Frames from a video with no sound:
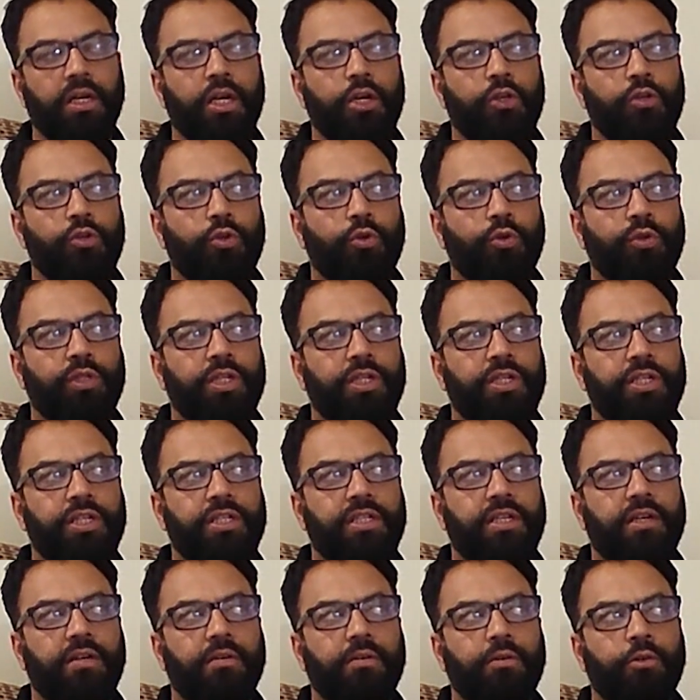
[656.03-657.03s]
So this is
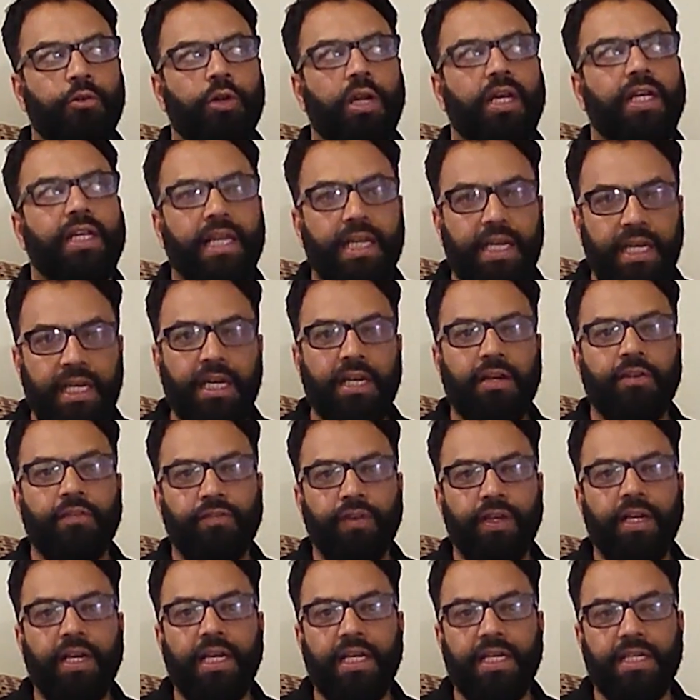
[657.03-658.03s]
the like the inner
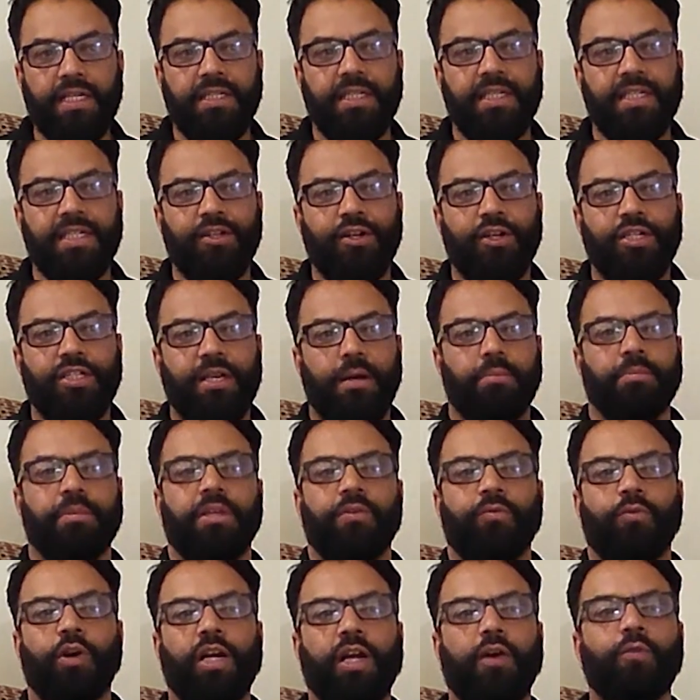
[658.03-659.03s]
feelings. This is not
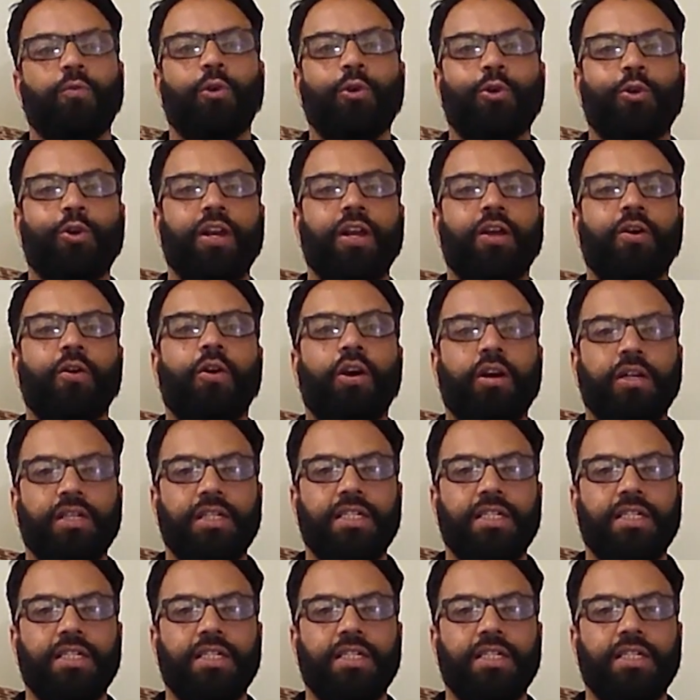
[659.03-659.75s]
something what I want to record.